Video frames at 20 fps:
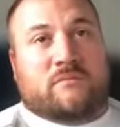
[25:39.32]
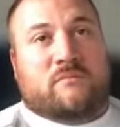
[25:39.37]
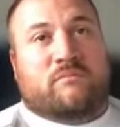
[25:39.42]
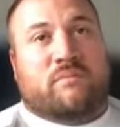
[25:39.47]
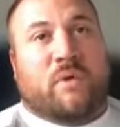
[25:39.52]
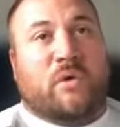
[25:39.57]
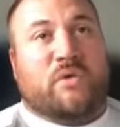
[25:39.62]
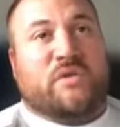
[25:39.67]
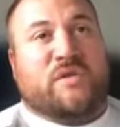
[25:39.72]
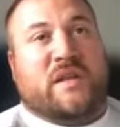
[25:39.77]

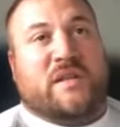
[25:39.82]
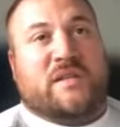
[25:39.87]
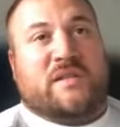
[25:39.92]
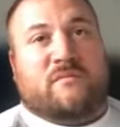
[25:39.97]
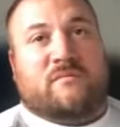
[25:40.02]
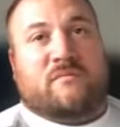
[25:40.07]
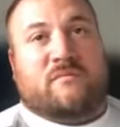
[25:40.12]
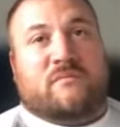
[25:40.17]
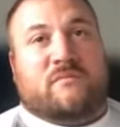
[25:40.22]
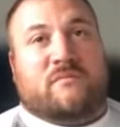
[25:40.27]

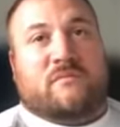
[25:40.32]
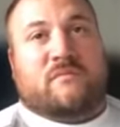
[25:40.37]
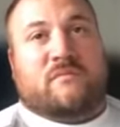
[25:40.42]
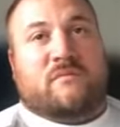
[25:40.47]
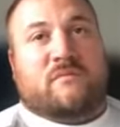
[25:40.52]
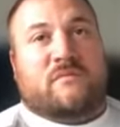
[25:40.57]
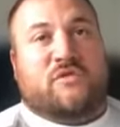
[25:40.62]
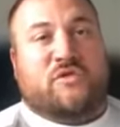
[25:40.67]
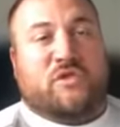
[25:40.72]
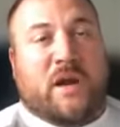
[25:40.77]
postseason
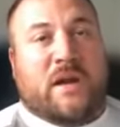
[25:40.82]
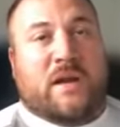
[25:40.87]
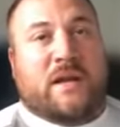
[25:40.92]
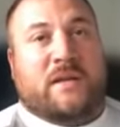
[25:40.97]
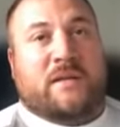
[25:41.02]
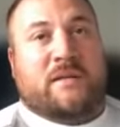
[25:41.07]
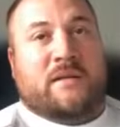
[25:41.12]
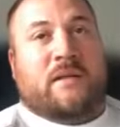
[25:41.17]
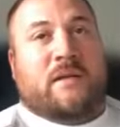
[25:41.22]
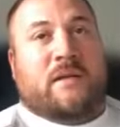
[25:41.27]

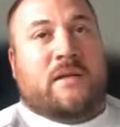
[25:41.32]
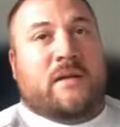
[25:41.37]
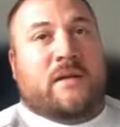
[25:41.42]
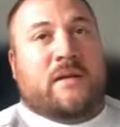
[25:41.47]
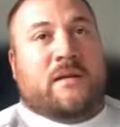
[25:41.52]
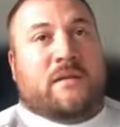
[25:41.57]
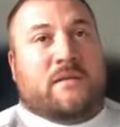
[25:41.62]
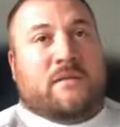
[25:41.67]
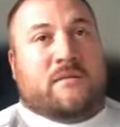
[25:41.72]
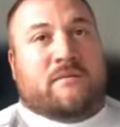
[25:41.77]
training.
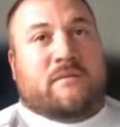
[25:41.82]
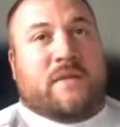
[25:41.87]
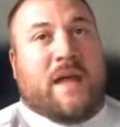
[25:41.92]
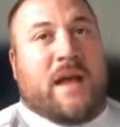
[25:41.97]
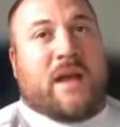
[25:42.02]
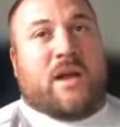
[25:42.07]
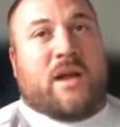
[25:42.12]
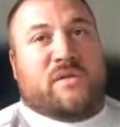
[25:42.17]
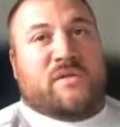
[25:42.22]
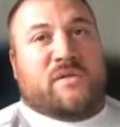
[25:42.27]

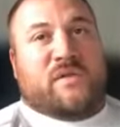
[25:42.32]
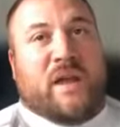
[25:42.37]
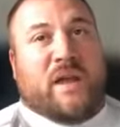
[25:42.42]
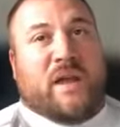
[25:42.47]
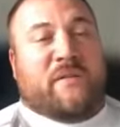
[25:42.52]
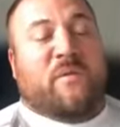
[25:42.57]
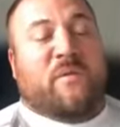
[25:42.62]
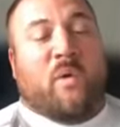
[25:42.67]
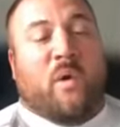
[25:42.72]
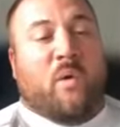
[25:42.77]
That goes for
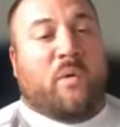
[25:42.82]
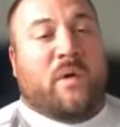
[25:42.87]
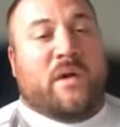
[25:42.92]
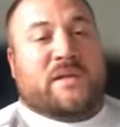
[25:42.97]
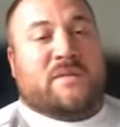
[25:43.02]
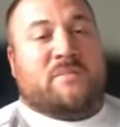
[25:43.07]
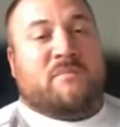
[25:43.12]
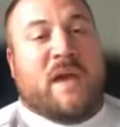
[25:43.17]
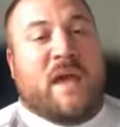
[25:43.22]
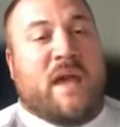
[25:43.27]
like 4
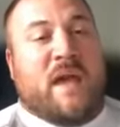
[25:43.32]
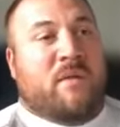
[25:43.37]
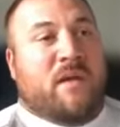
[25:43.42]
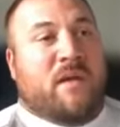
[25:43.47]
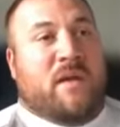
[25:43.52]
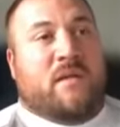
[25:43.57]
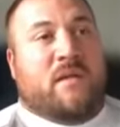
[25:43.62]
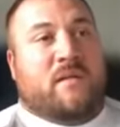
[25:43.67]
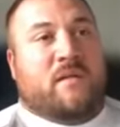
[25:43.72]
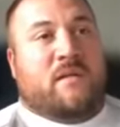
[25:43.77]
weeks,
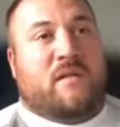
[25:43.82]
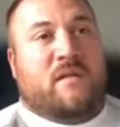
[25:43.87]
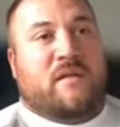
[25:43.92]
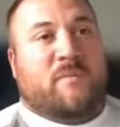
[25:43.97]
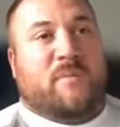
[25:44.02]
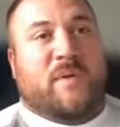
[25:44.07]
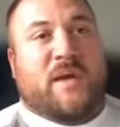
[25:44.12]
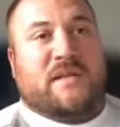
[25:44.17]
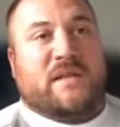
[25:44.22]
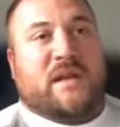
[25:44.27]
maybe. It
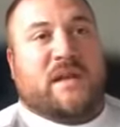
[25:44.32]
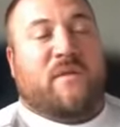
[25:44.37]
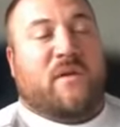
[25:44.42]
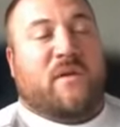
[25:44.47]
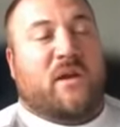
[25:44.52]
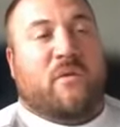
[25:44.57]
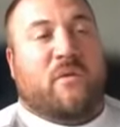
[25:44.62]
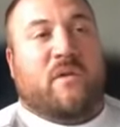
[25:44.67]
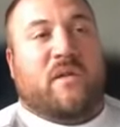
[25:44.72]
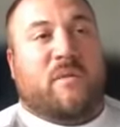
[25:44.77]
depends how
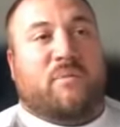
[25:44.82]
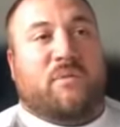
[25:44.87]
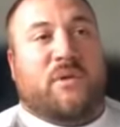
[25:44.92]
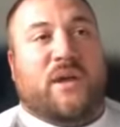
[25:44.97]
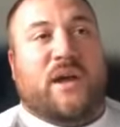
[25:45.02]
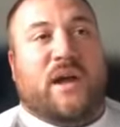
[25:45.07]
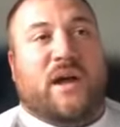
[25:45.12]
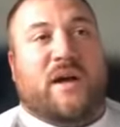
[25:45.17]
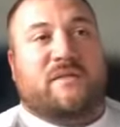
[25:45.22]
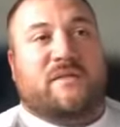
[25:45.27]
far you went in the
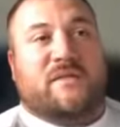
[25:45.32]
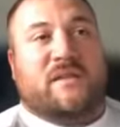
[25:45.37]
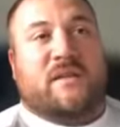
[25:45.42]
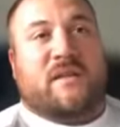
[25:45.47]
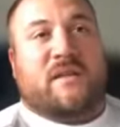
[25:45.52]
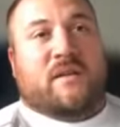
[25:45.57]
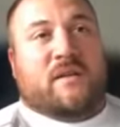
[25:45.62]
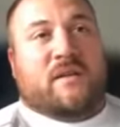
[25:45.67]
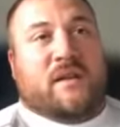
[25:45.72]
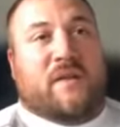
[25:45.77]
playoffs.
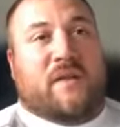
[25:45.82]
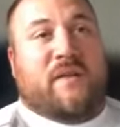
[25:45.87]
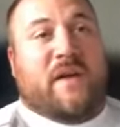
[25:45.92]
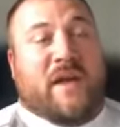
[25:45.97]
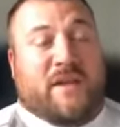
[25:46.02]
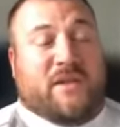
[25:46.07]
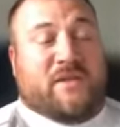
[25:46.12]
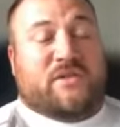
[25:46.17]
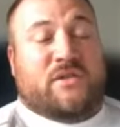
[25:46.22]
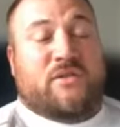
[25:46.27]
I've
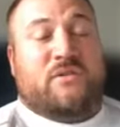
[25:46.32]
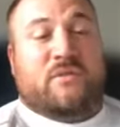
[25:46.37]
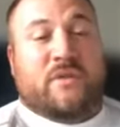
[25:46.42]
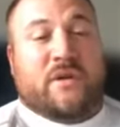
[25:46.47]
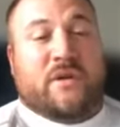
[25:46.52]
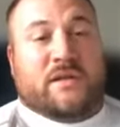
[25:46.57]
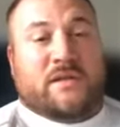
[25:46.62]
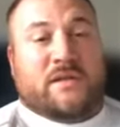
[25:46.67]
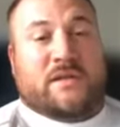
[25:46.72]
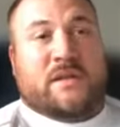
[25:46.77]
had it 2
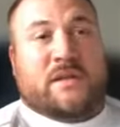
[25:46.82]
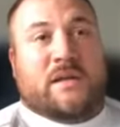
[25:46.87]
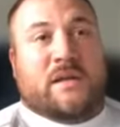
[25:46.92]
weeks.